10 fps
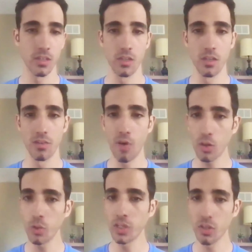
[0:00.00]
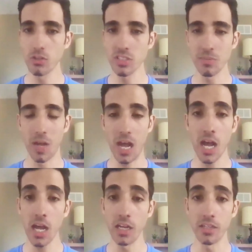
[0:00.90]
Following closely
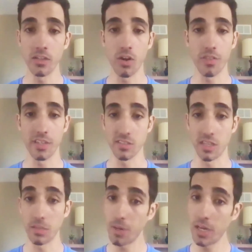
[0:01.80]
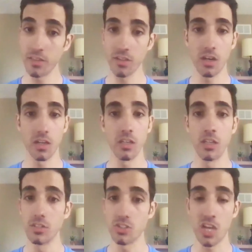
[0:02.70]
behind are things like Python,
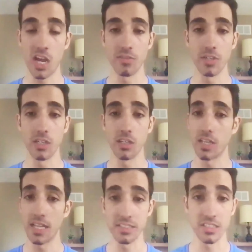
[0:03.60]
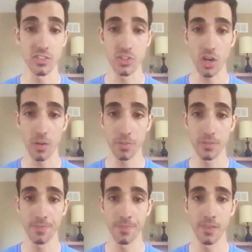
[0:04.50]
Java, and C#.
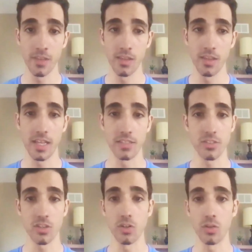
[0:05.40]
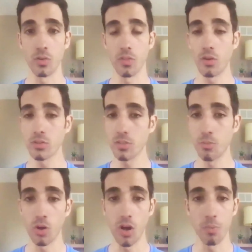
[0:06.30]
And so those are
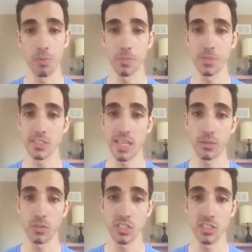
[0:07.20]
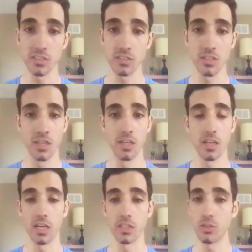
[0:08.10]
more all-purpose languages
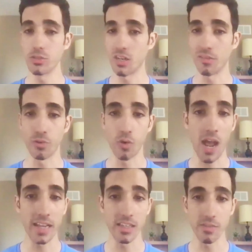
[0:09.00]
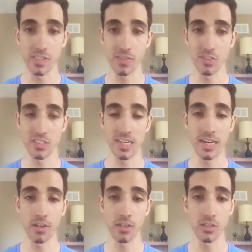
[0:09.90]
used in a variety of different
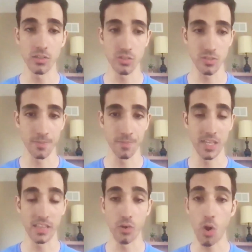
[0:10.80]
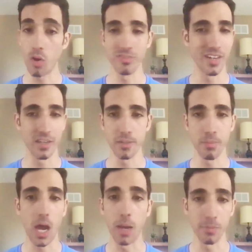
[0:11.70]
scenarios, and they're all very
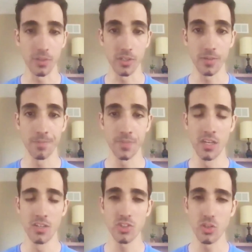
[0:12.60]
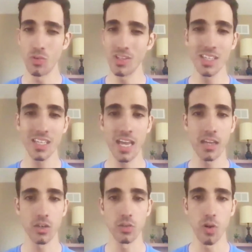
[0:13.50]
popular. So you really can't
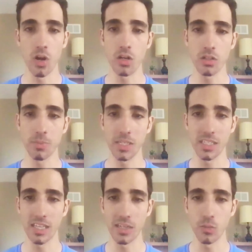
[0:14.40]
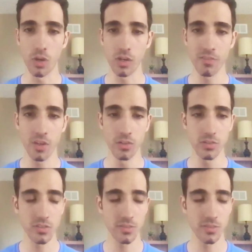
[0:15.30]
go wrong picking any one of those.